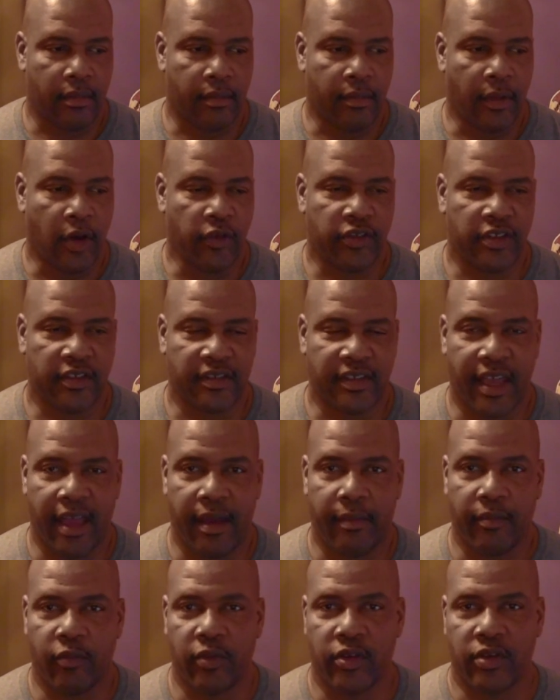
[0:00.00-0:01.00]
Most of the
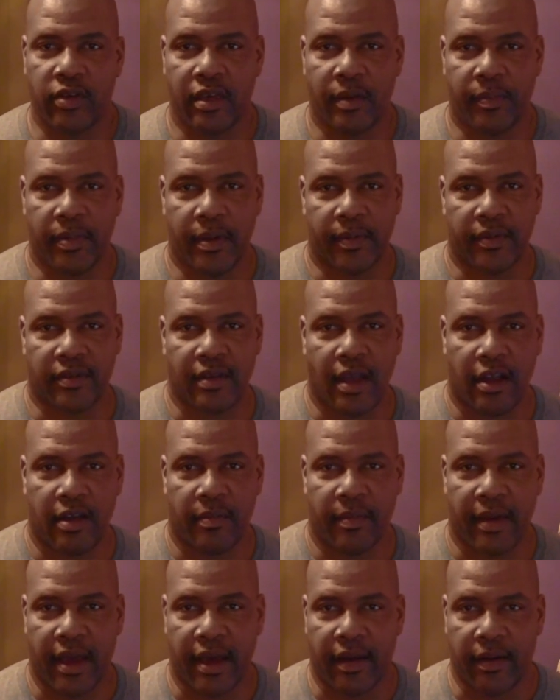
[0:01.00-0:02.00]
time when you hear people
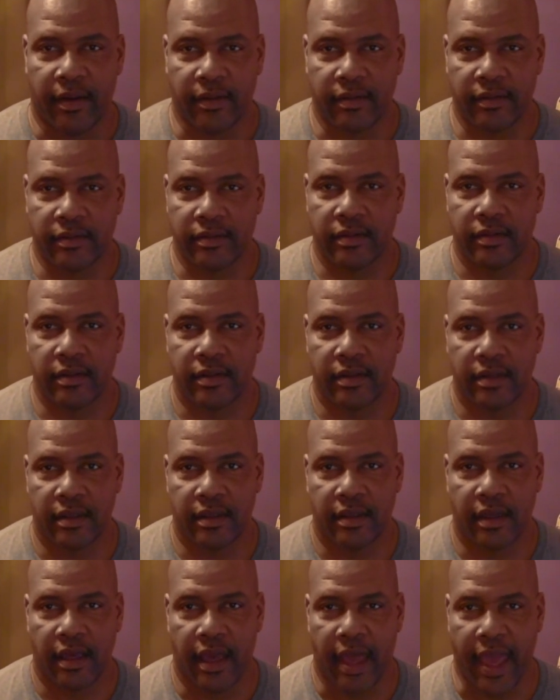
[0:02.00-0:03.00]
talk about
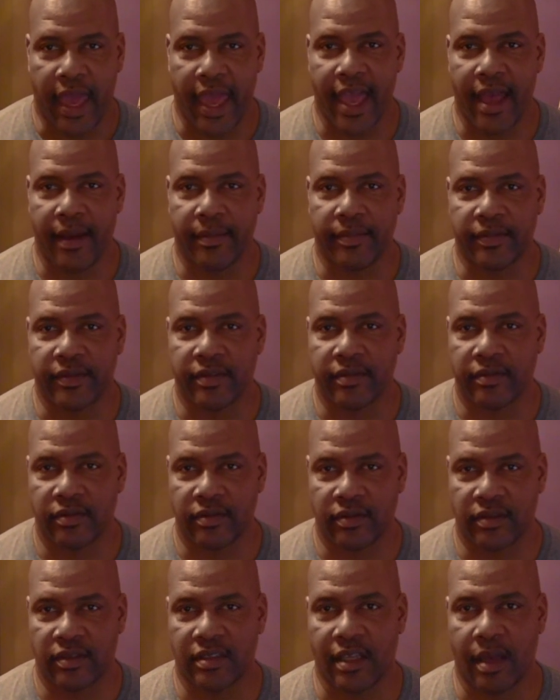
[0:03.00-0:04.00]
abs,
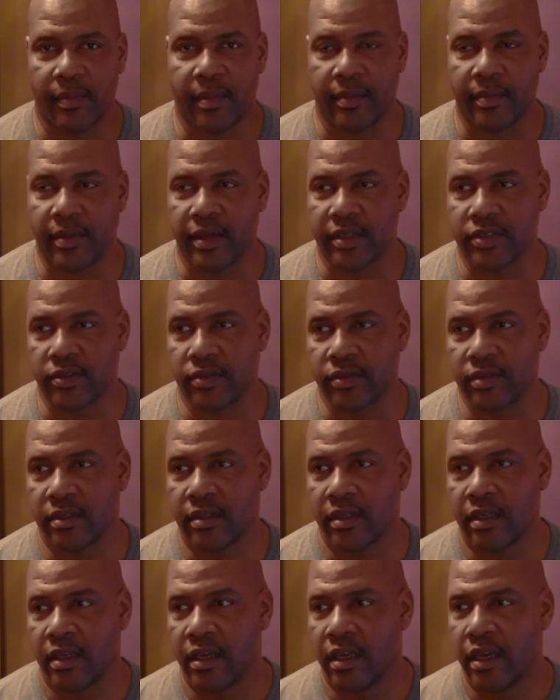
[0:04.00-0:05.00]
stomach
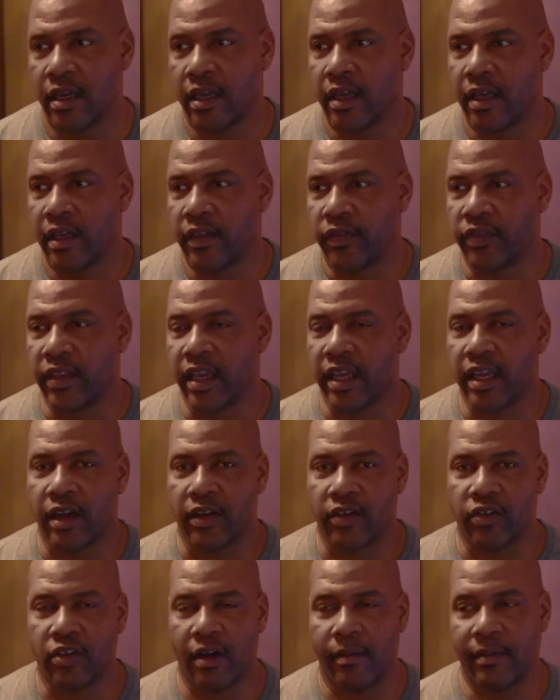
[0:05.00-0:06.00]
muscles, they
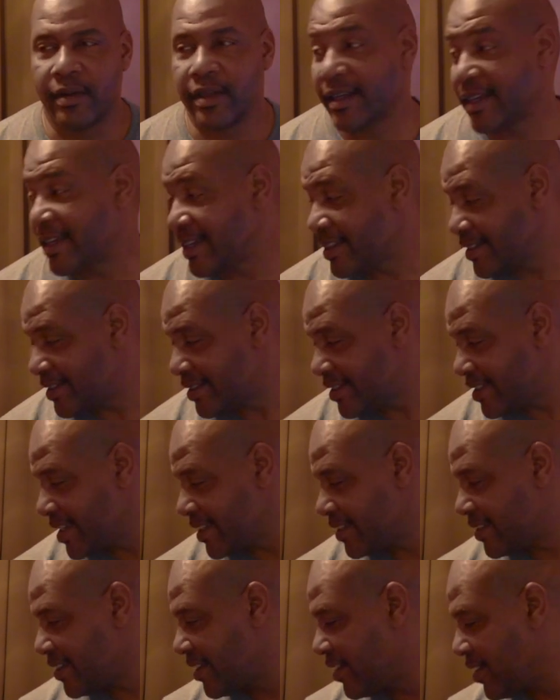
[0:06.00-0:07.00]
are normally
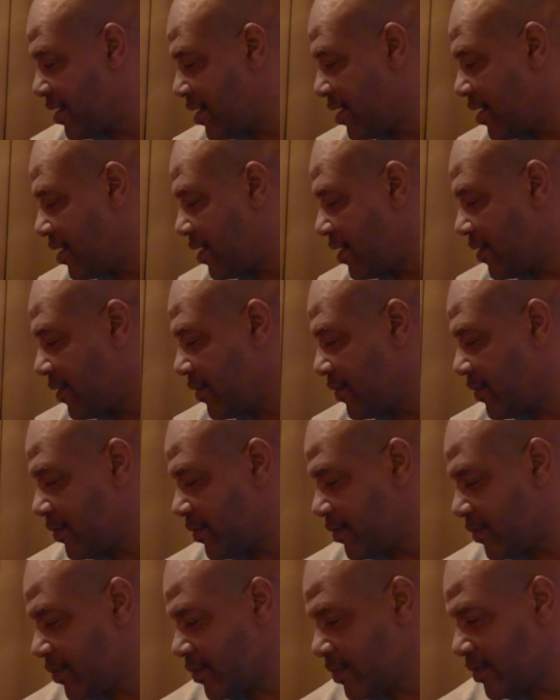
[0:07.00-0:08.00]
consisting of
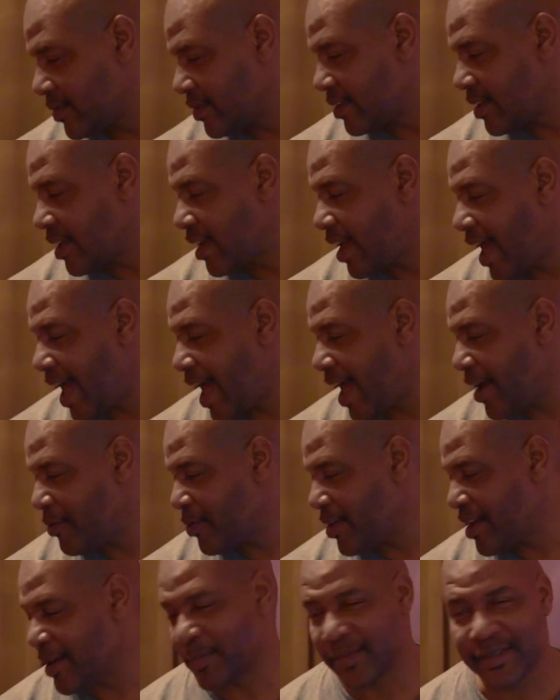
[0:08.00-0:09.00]
high
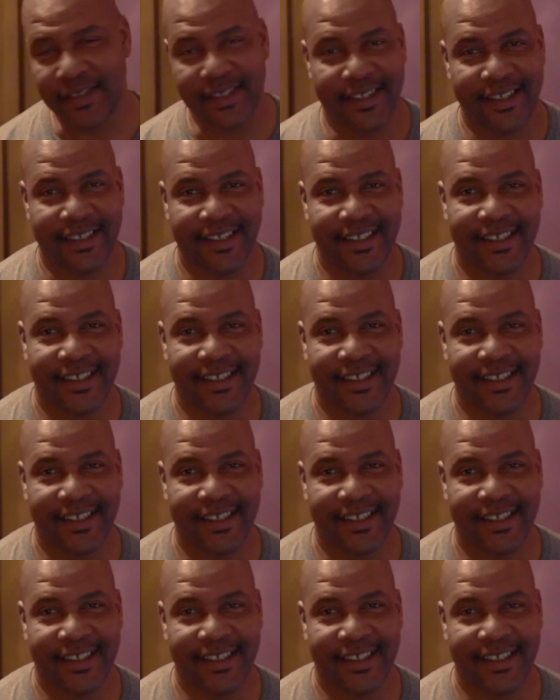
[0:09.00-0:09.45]
reps